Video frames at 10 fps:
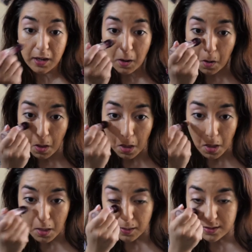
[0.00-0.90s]
now.
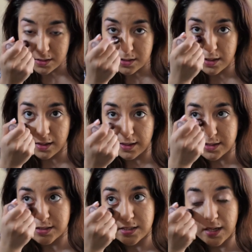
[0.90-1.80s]
This is the
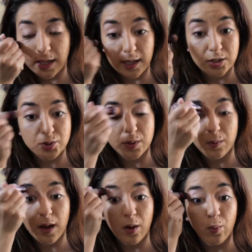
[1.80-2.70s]
Instant Age Rewind